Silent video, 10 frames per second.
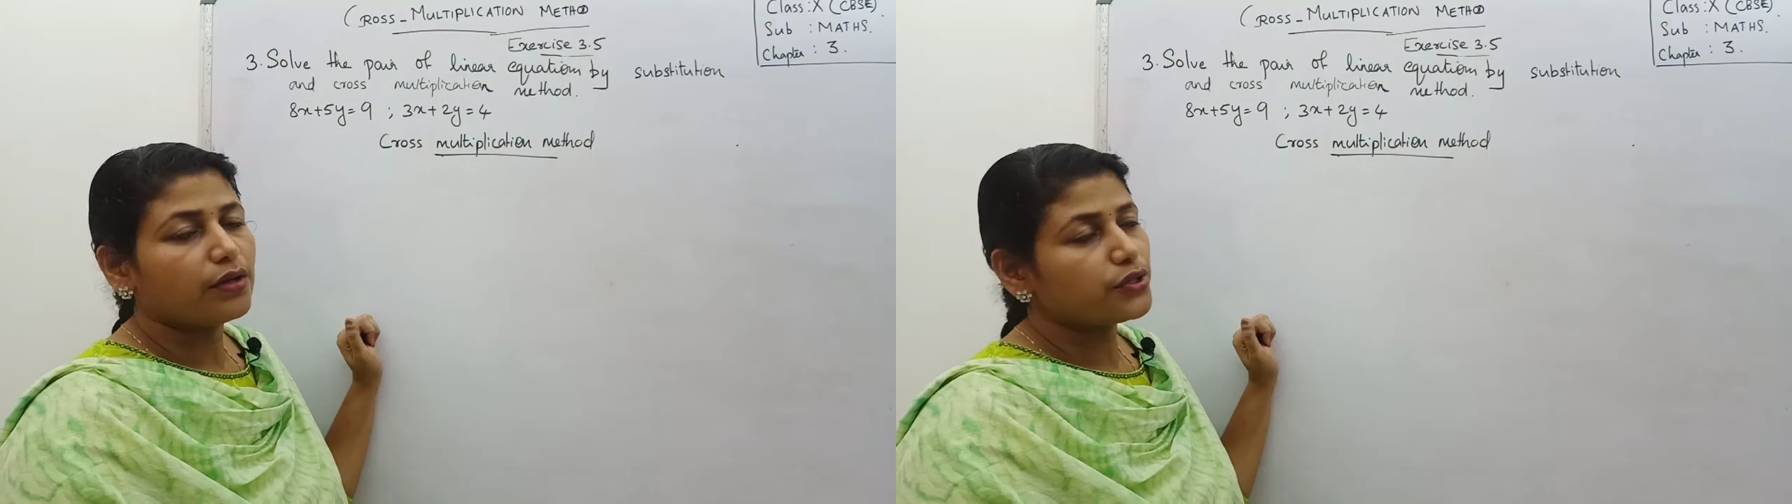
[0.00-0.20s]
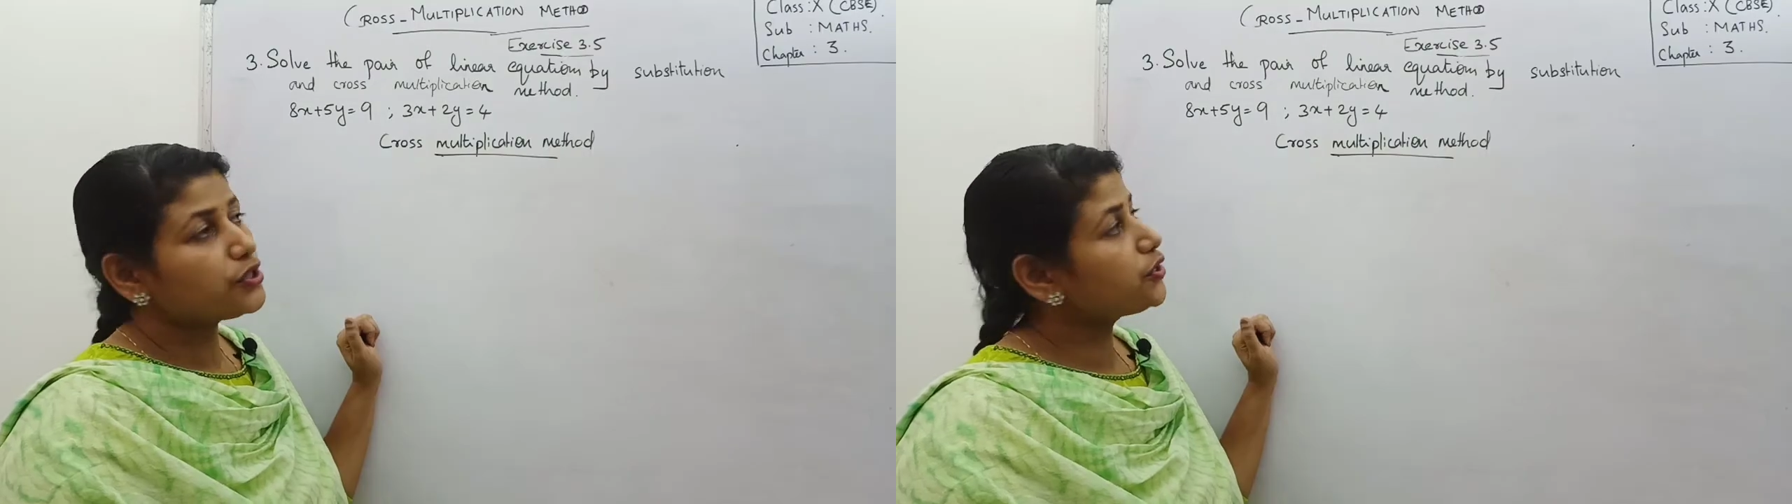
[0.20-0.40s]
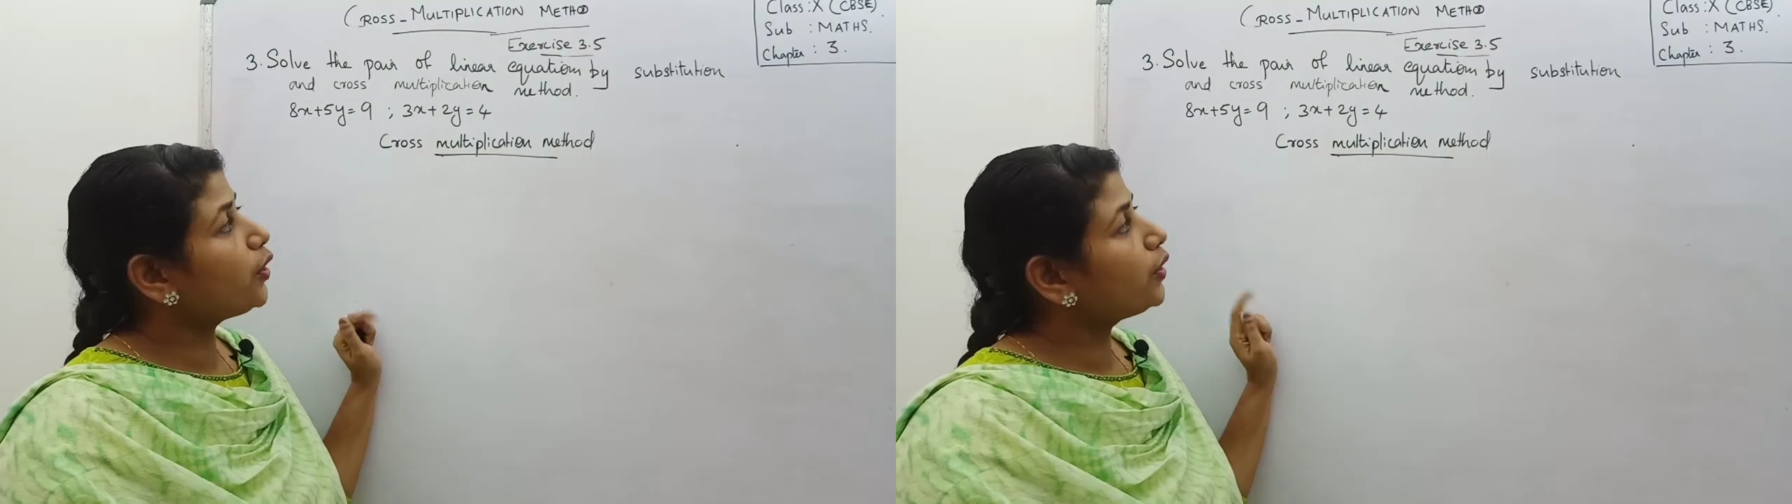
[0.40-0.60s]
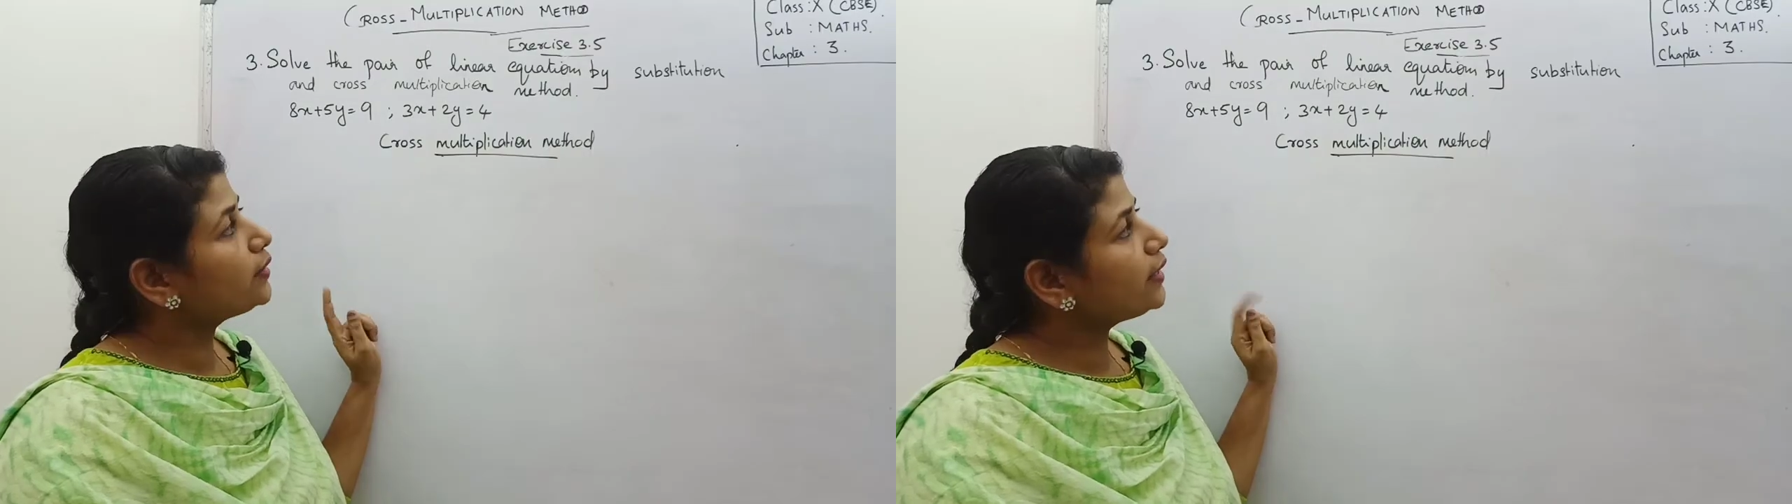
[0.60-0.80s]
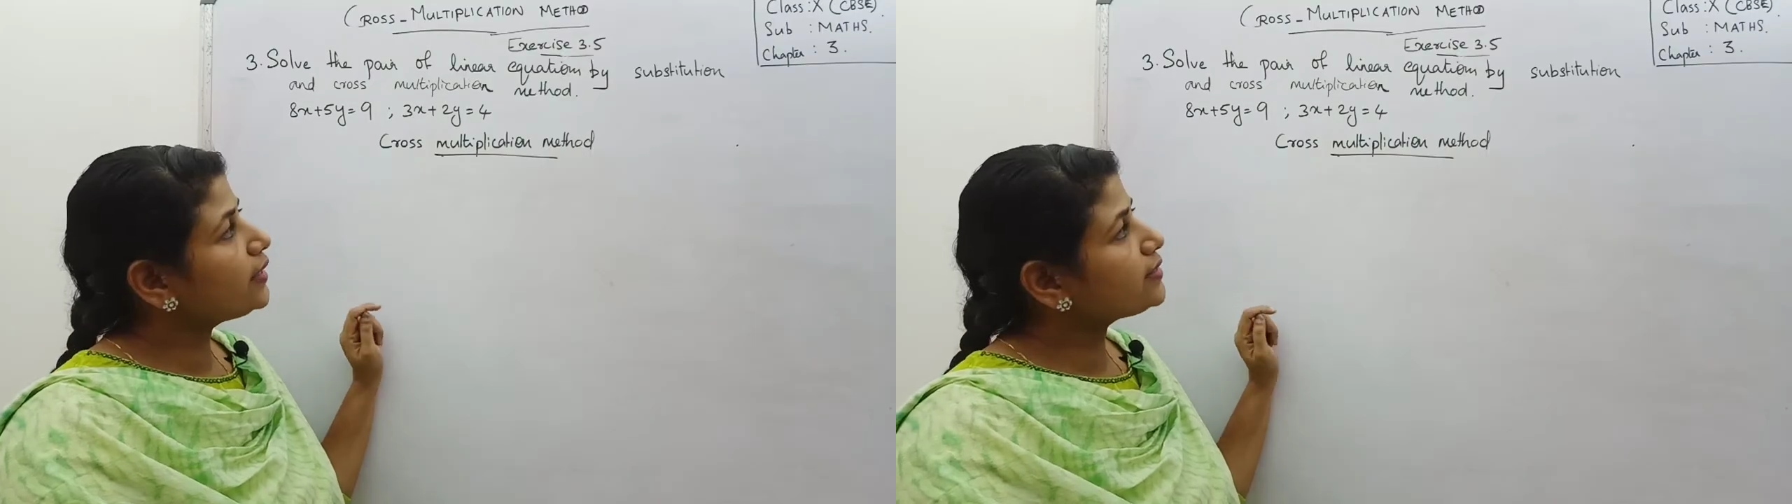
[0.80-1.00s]
To solve
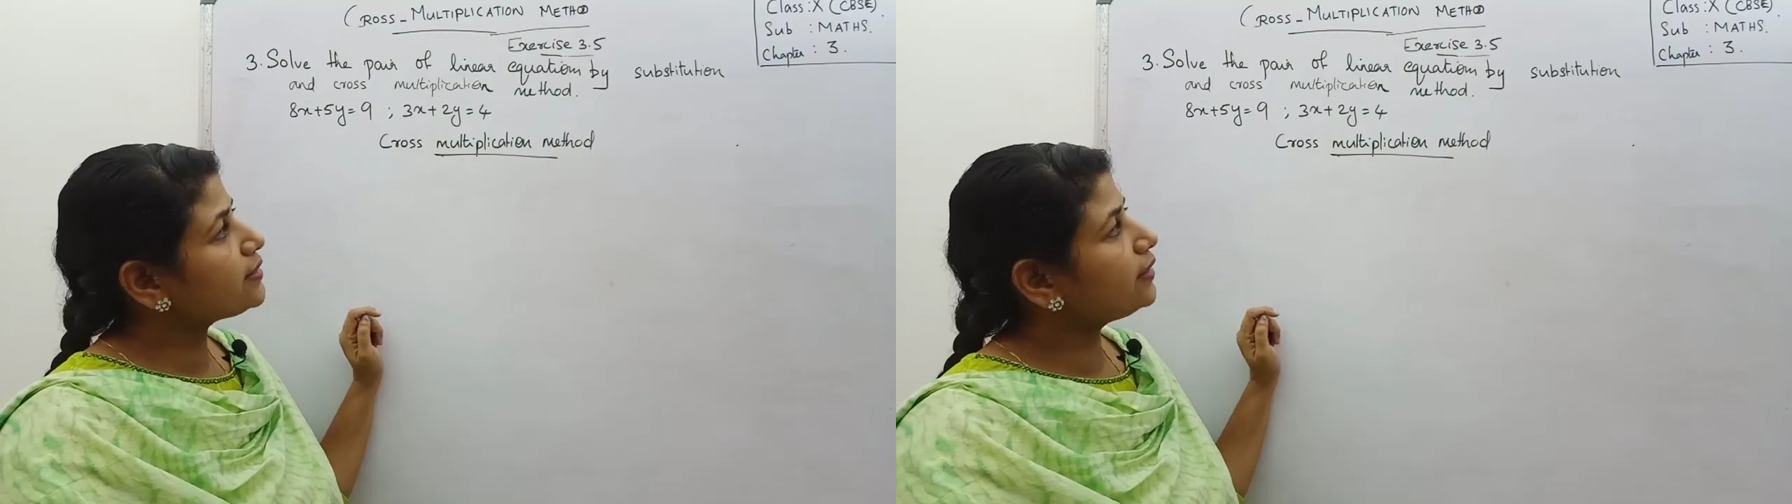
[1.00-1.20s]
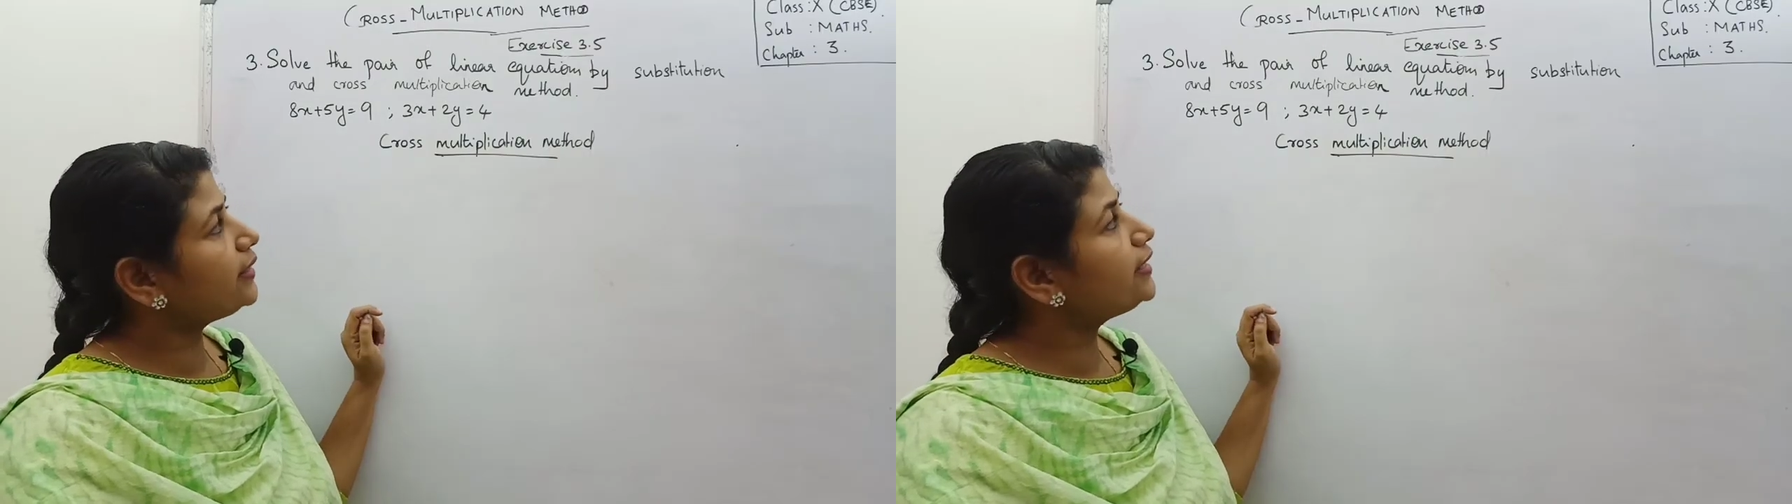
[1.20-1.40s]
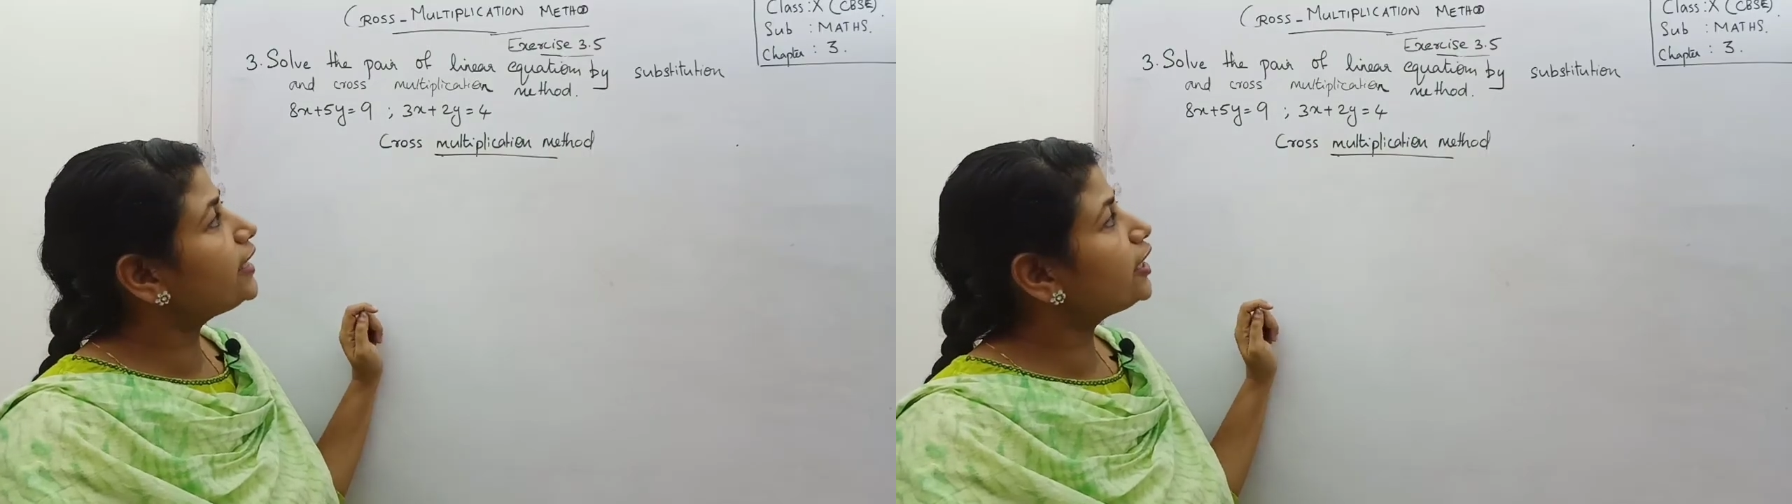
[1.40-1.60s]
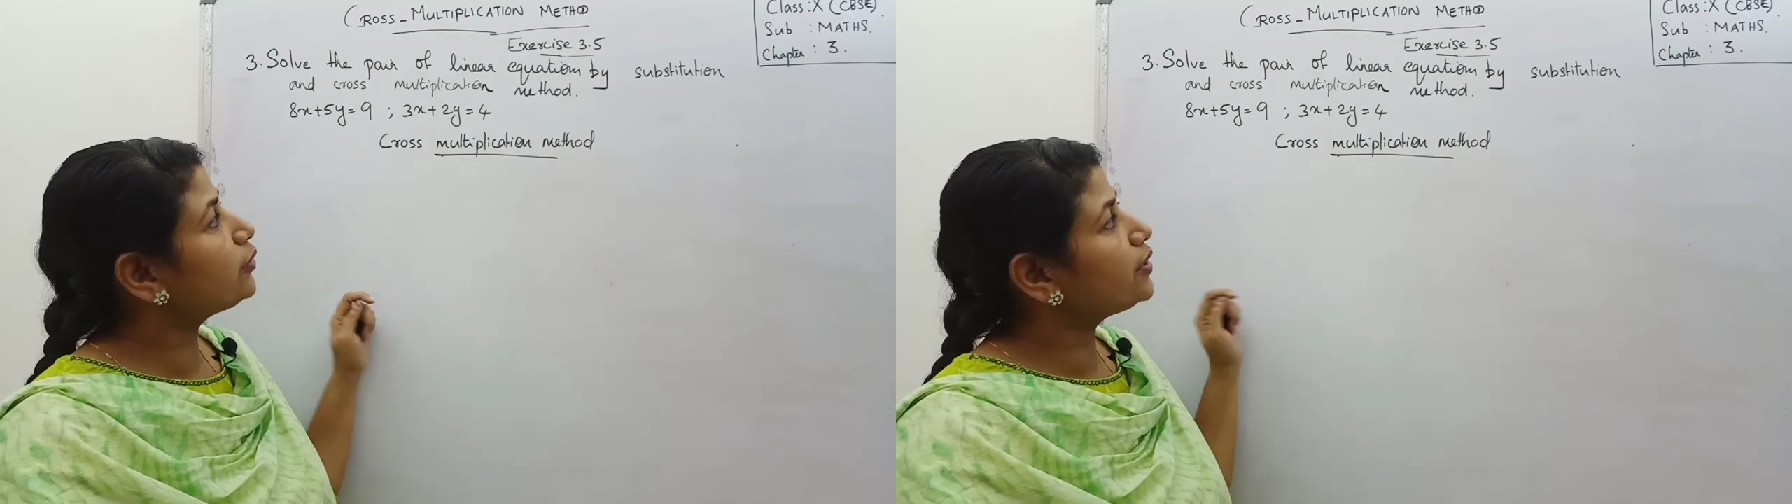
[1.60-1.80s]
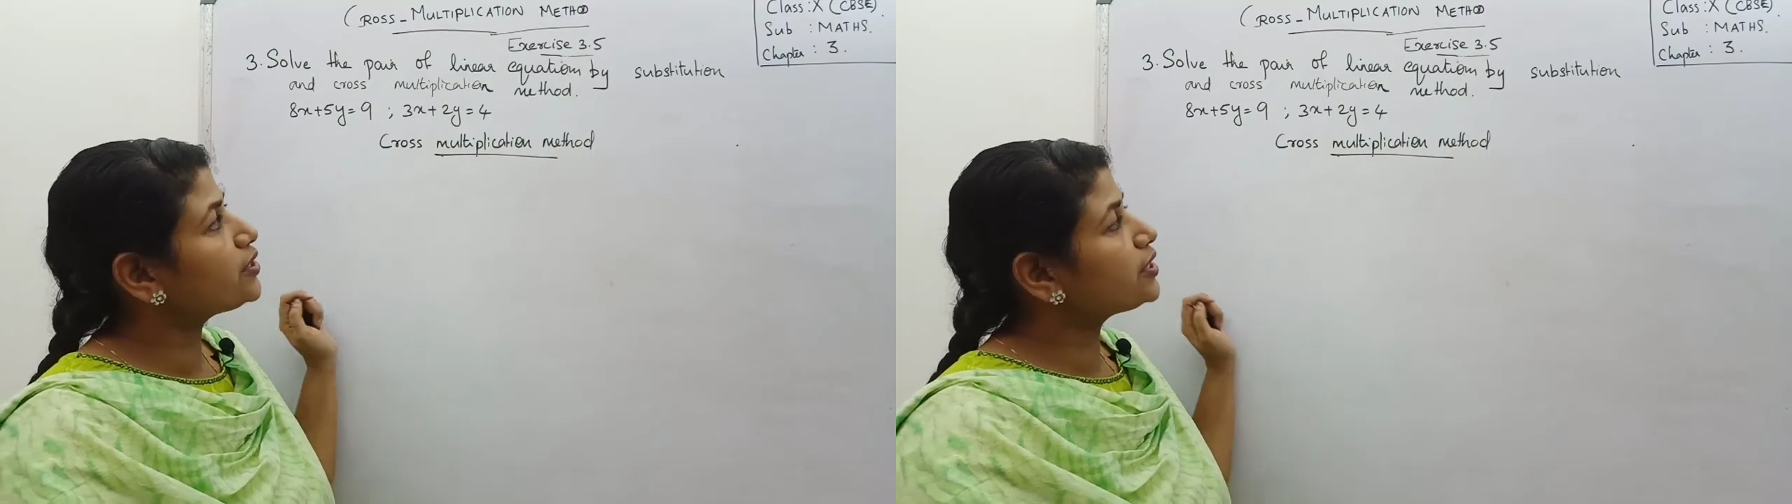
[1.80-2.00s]
these linear
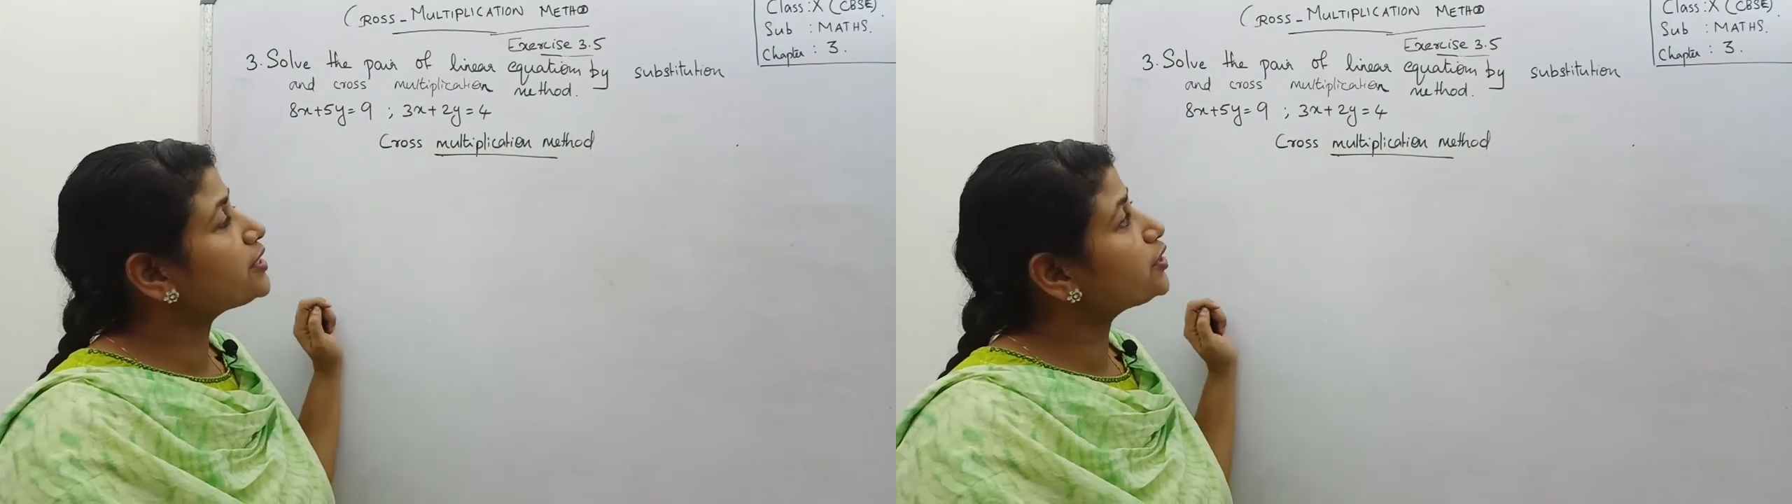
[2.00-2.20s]
equations